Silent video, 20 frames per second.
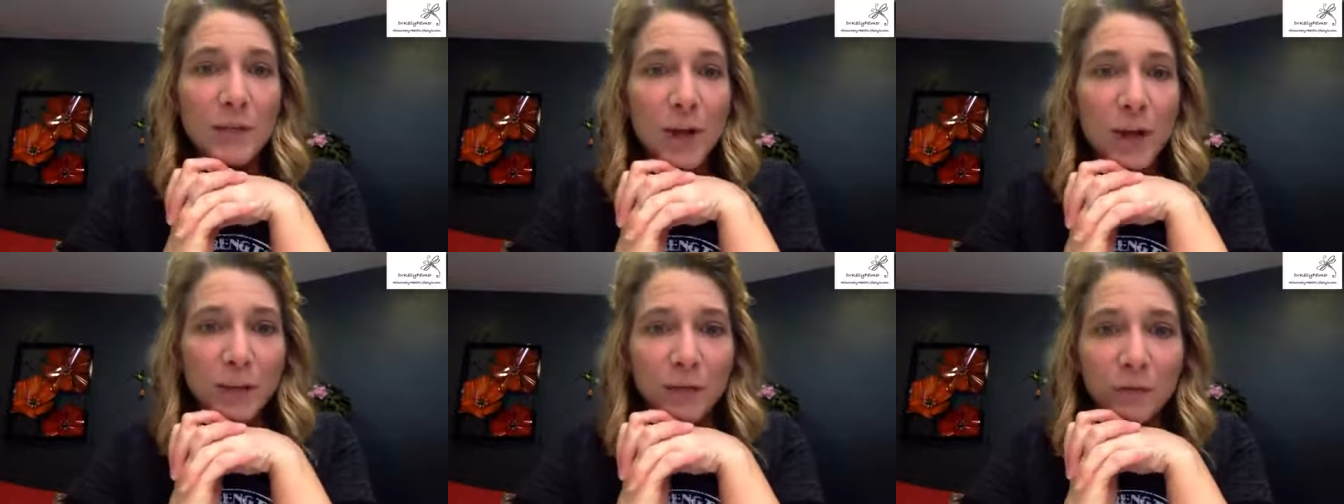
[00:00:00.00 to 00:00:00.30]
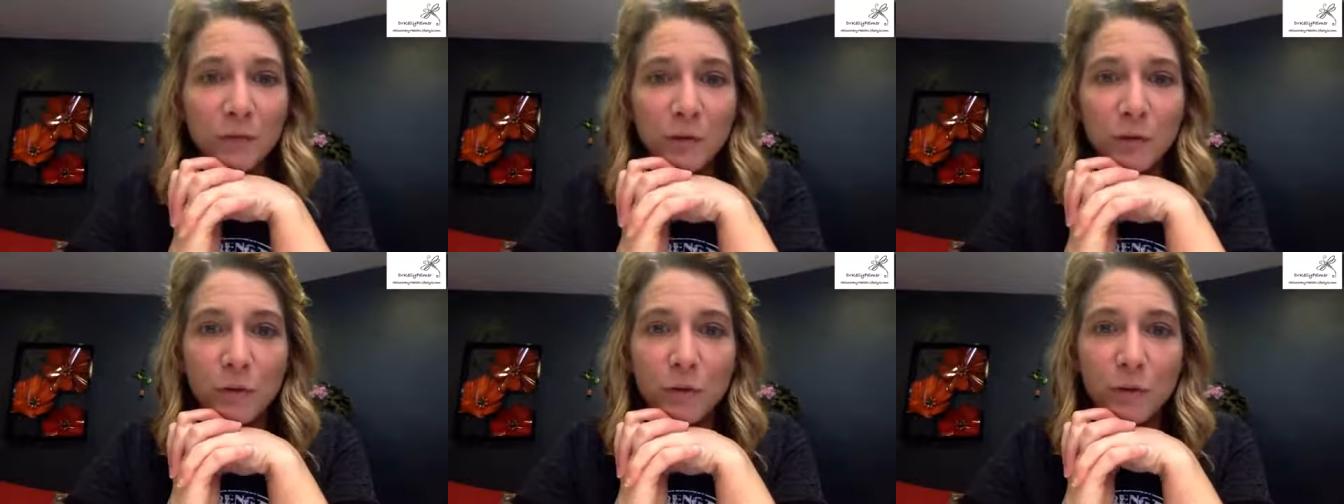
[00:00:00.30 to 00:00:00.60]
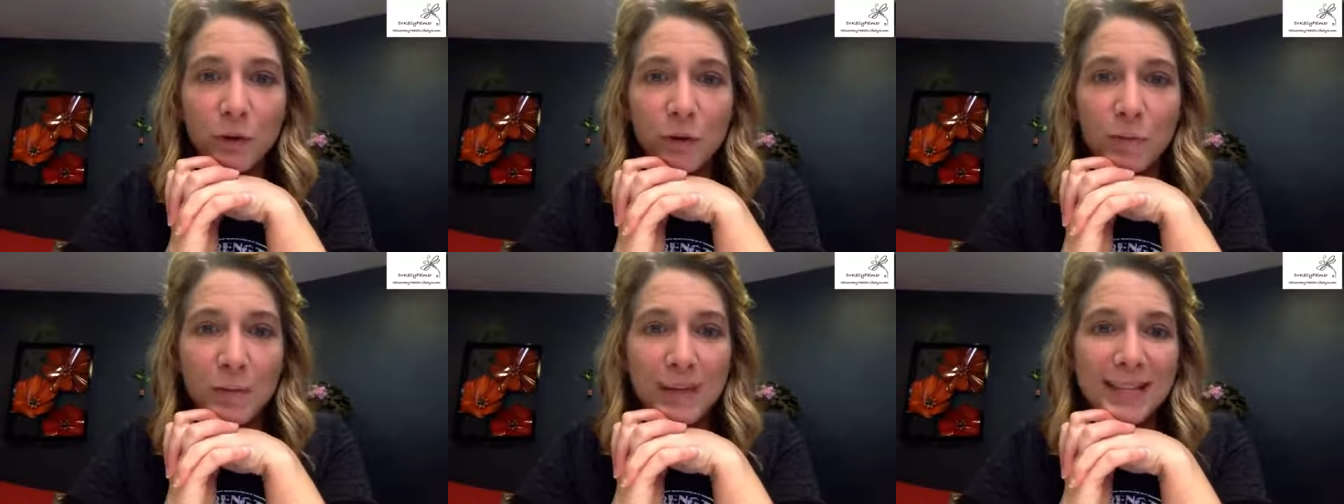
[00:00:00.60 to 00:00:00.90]
talking for
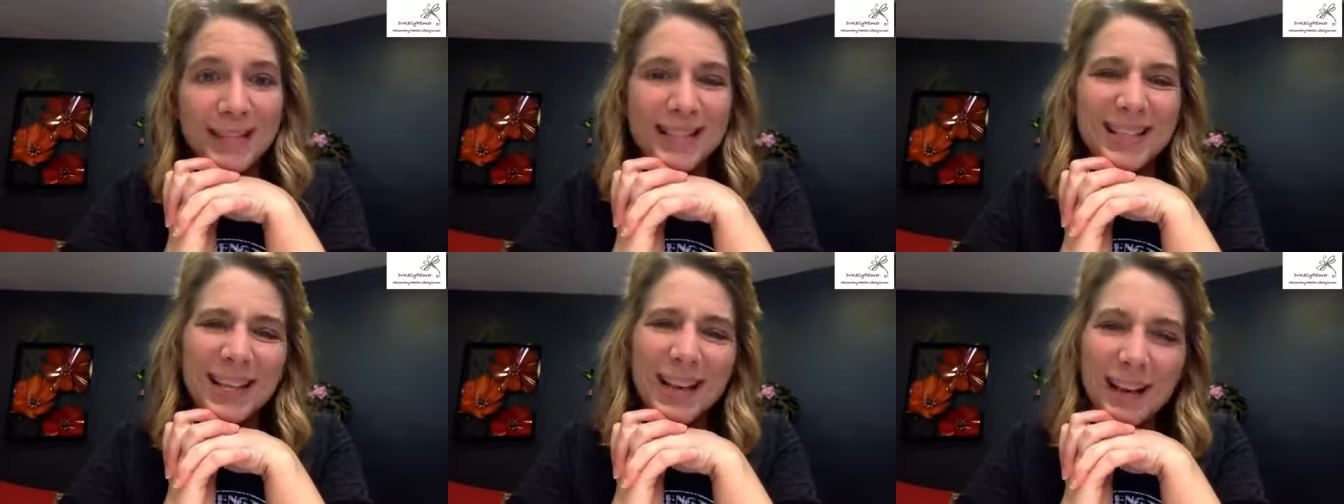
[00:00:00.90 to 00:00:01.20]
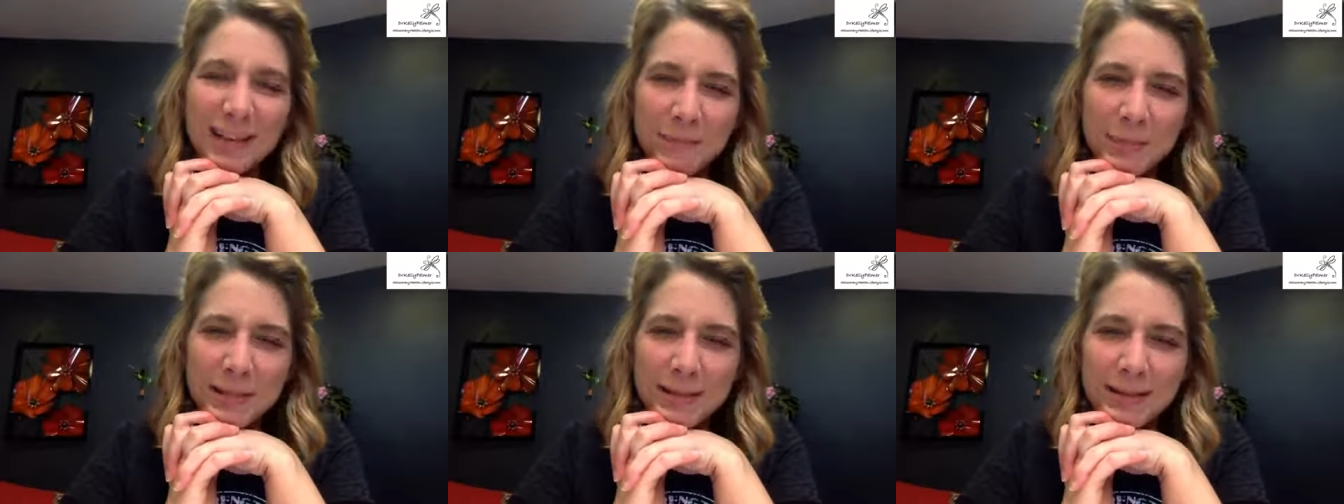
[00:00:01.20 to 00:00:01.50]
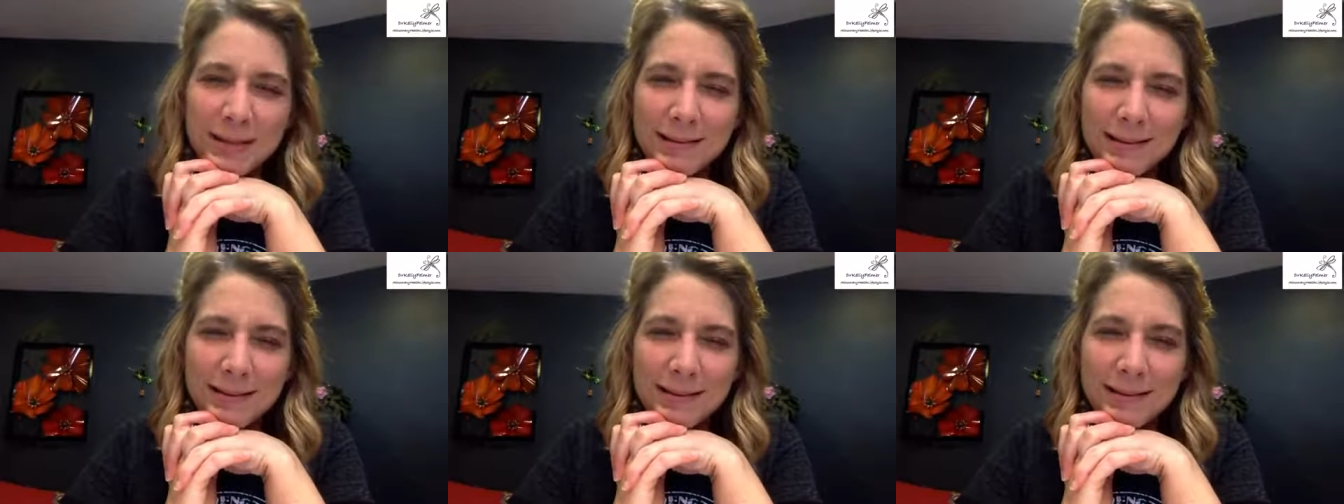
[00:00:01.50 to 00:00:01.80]
30 minutes. I've been
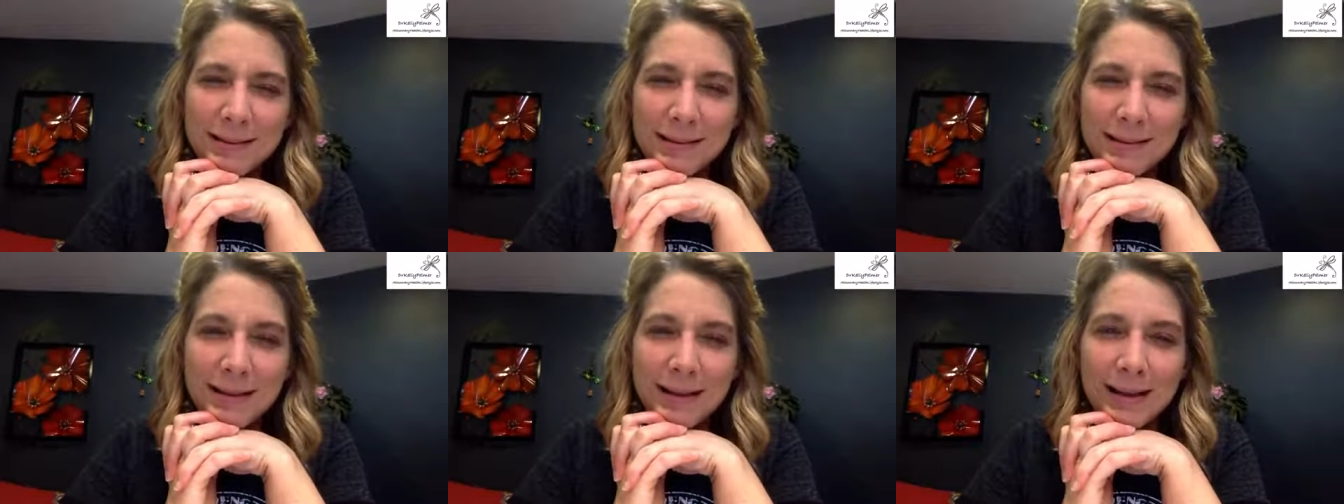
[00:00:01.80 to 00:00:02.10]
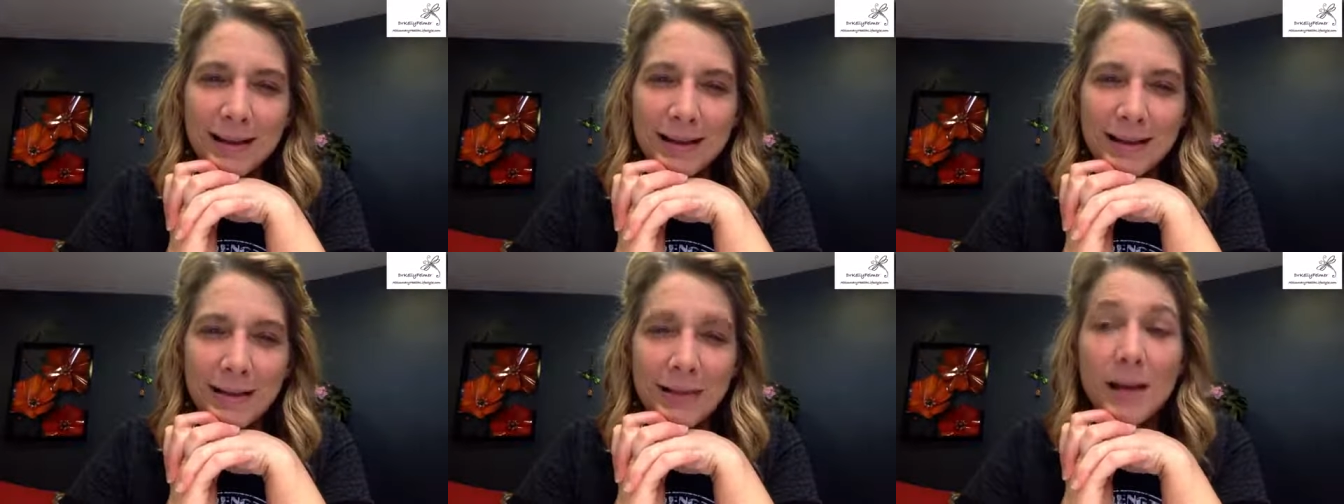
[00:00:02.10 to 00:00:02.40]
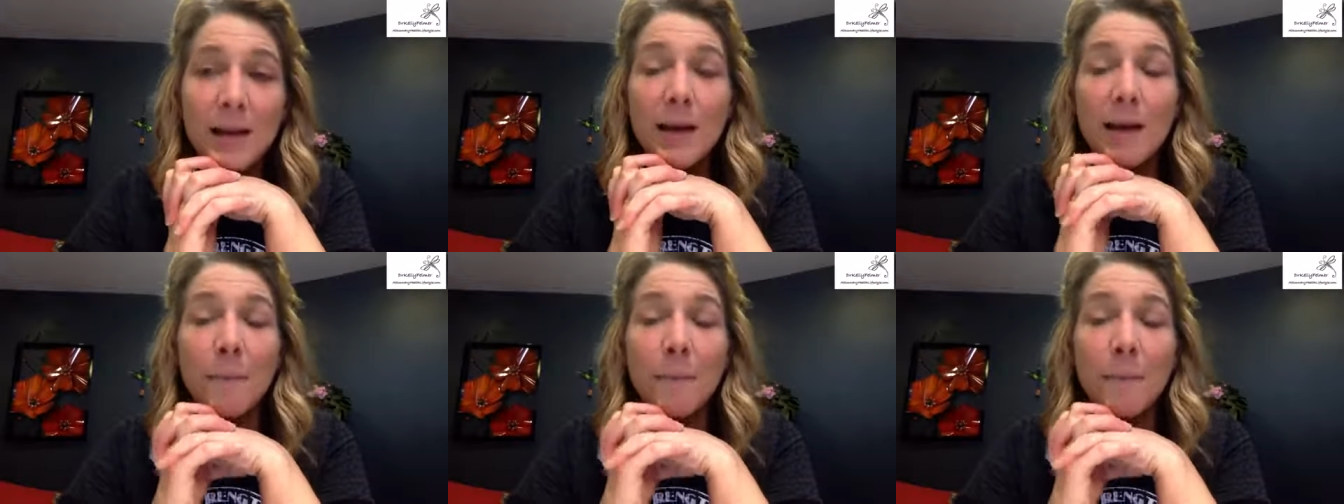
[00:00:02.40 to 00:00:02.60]
talking a lot,